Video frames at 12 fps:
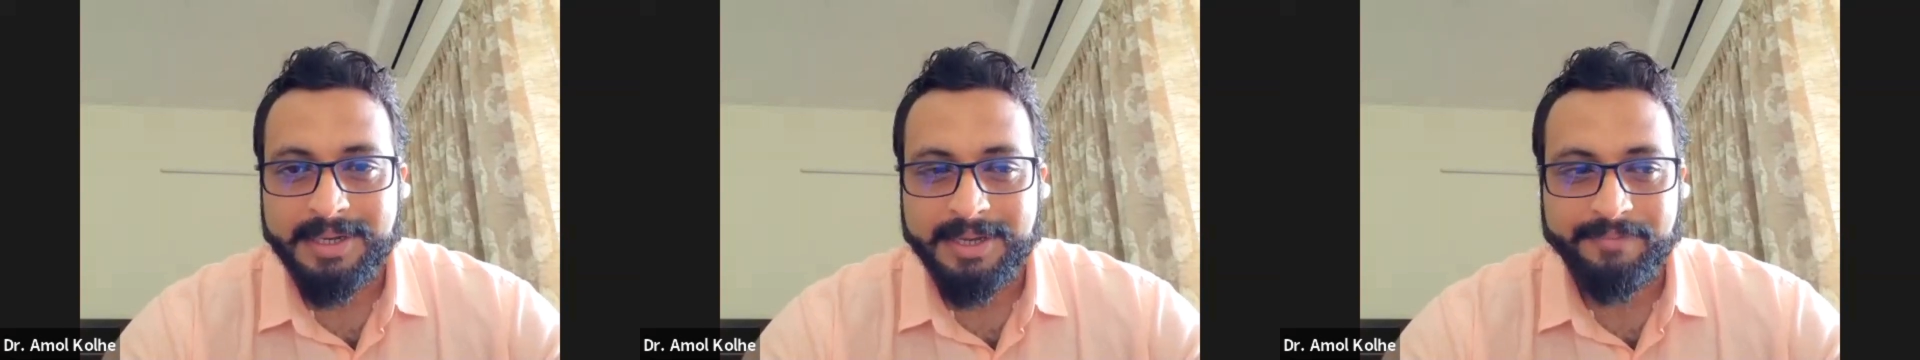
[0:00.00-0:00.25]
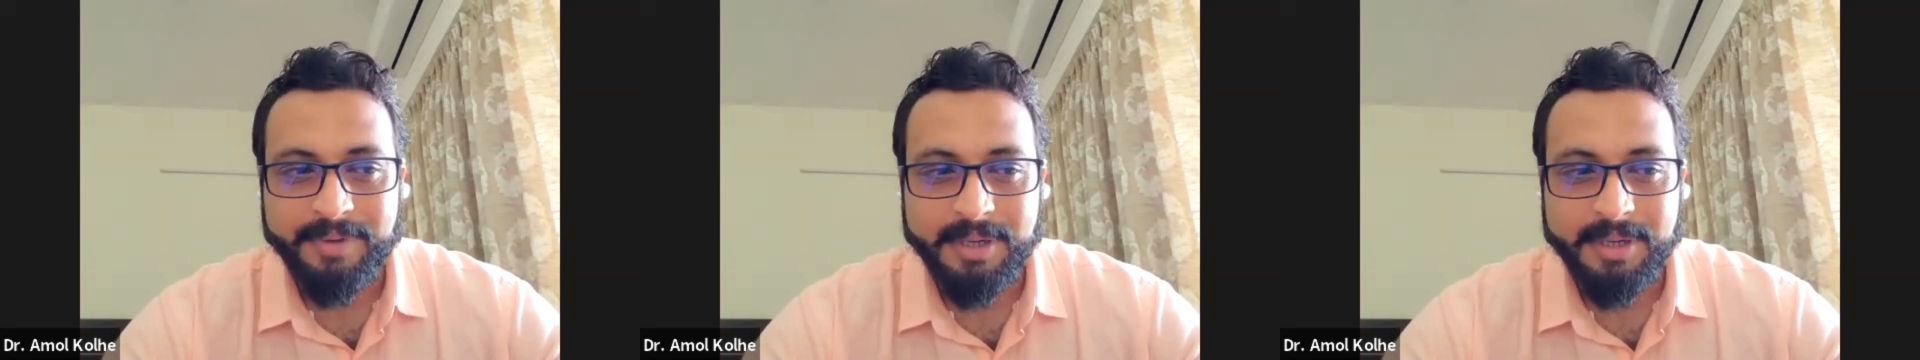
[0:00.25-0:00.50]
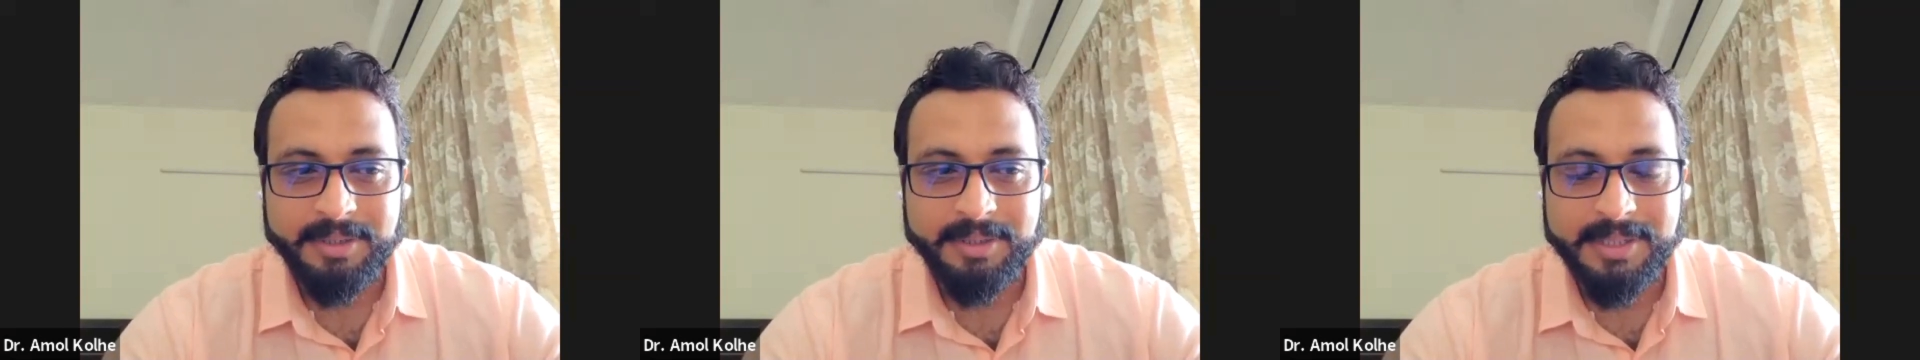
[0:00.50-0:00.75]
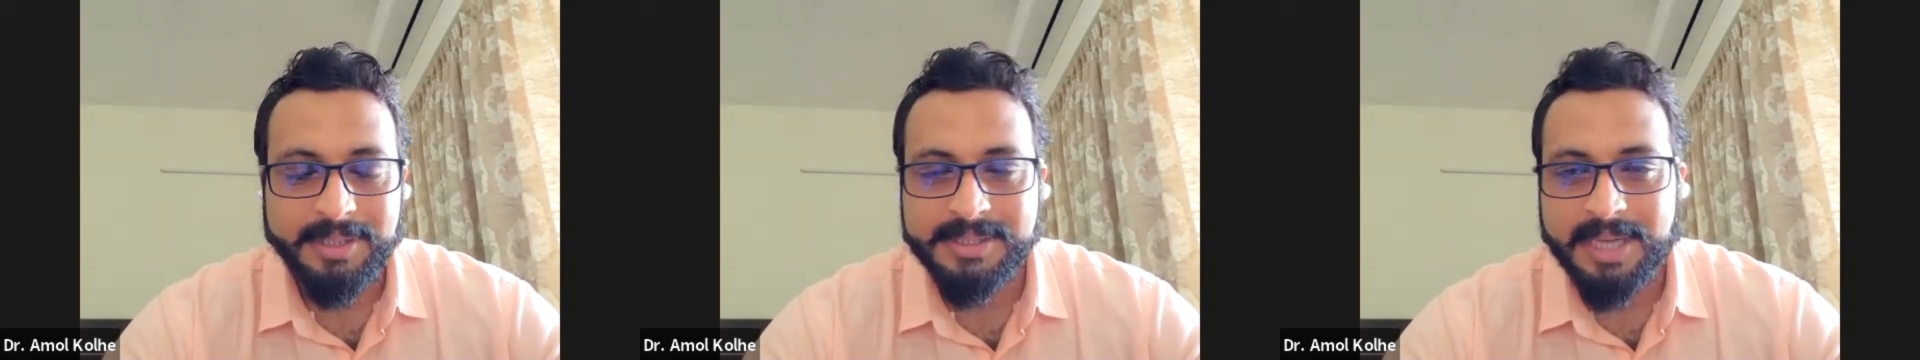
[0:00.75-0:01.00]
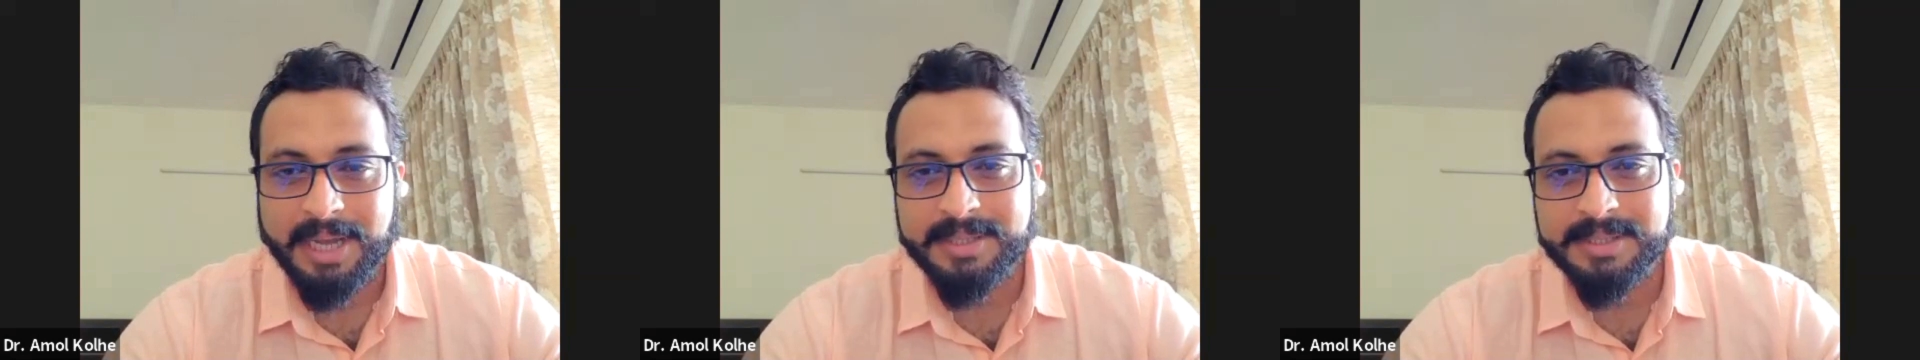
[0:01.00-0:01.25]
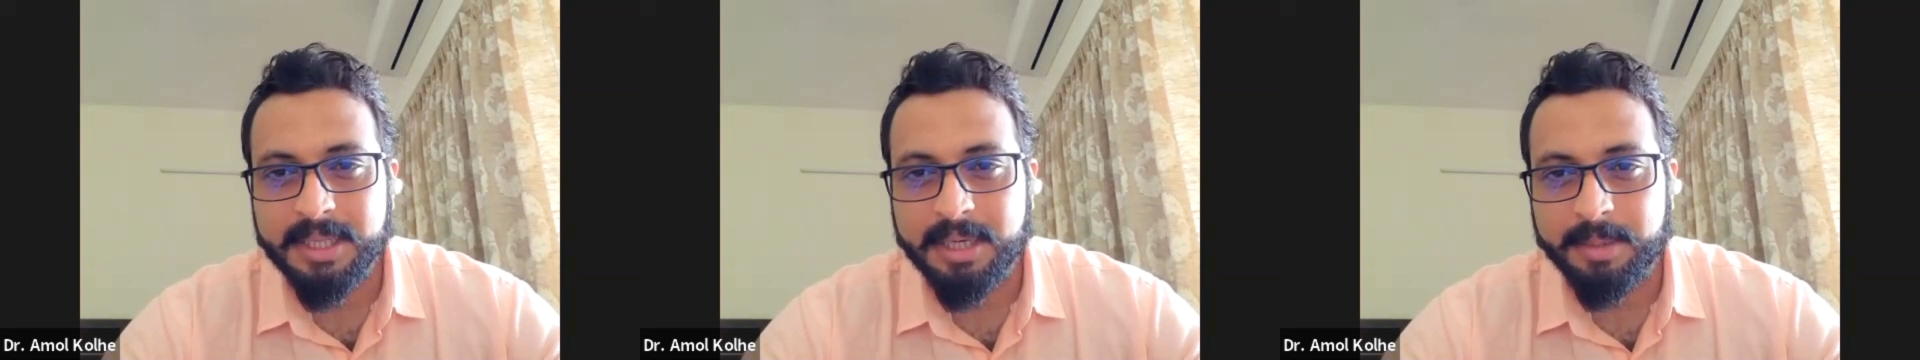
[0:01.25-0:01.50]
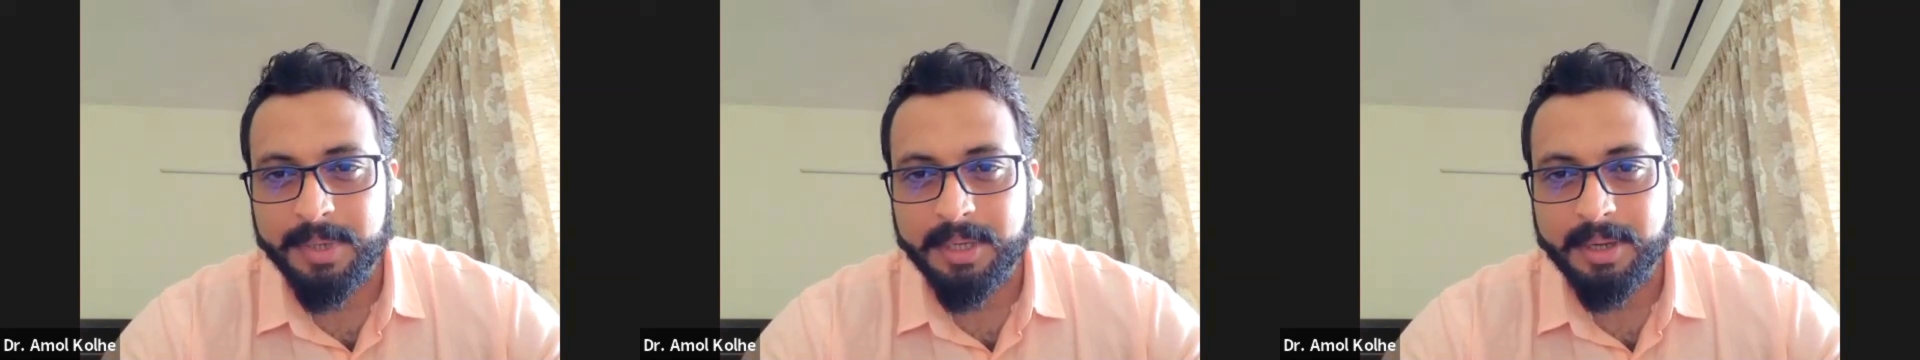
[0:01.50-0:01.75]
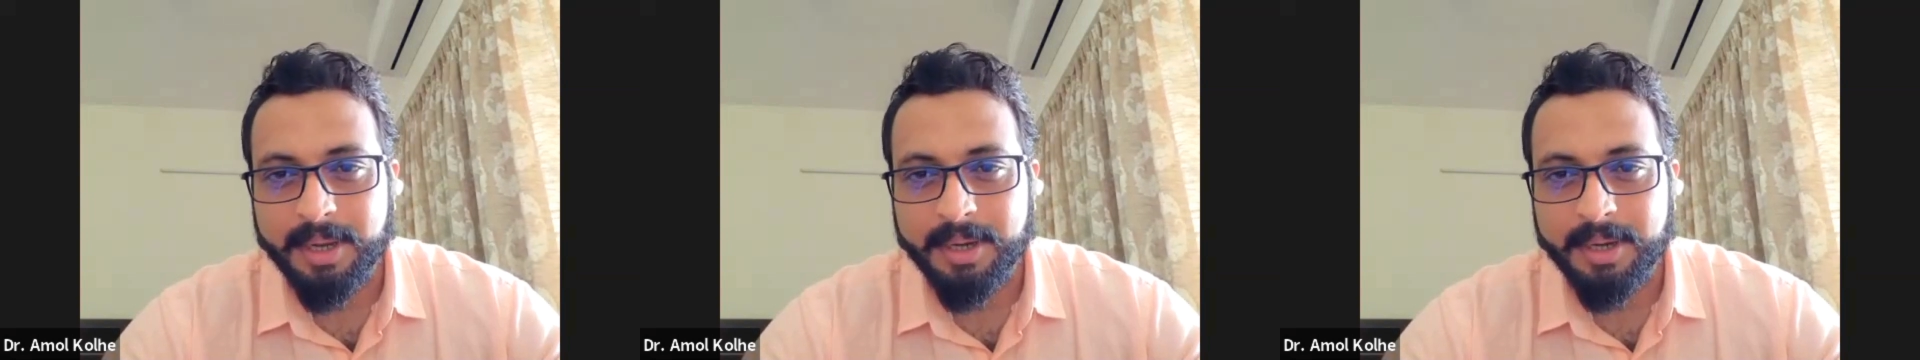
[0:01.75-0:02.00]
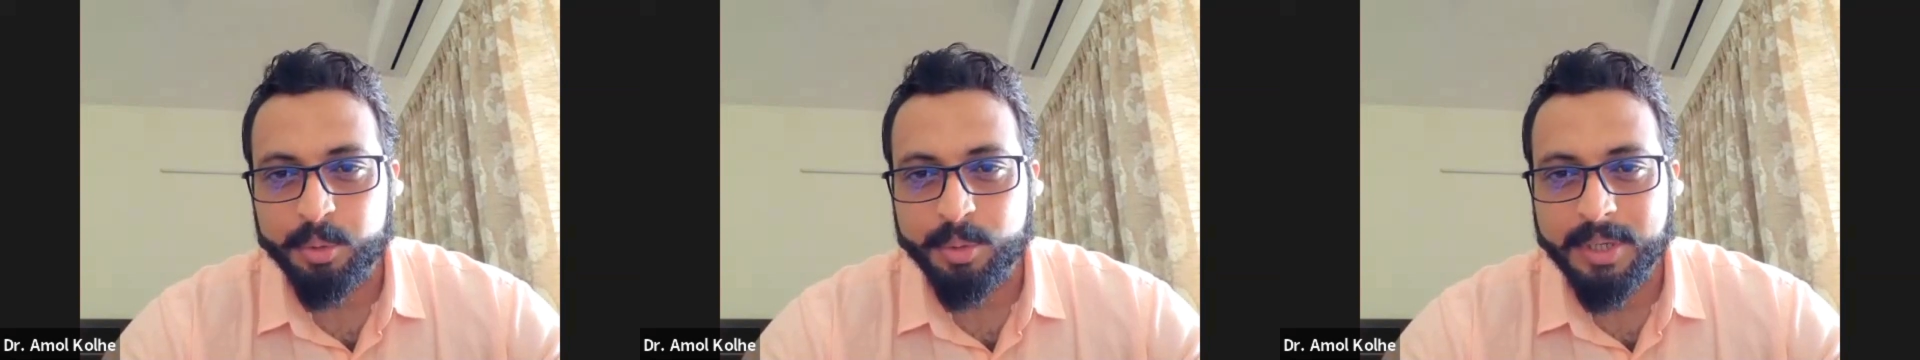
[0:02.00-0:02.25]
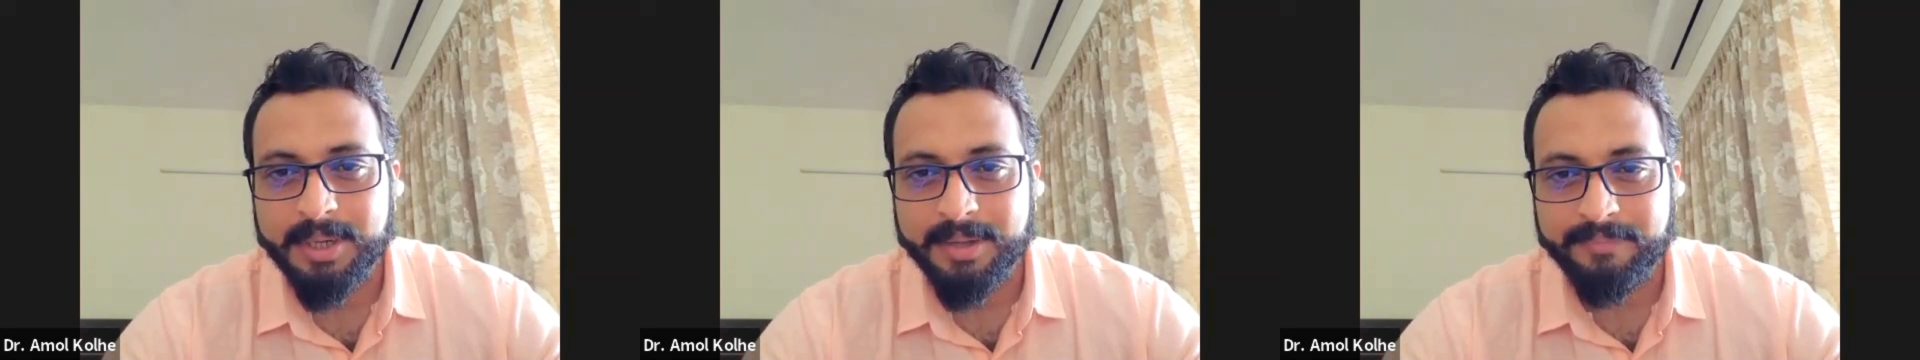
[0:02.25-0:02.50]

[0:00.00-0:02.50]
definitely the sky is the limit, and you can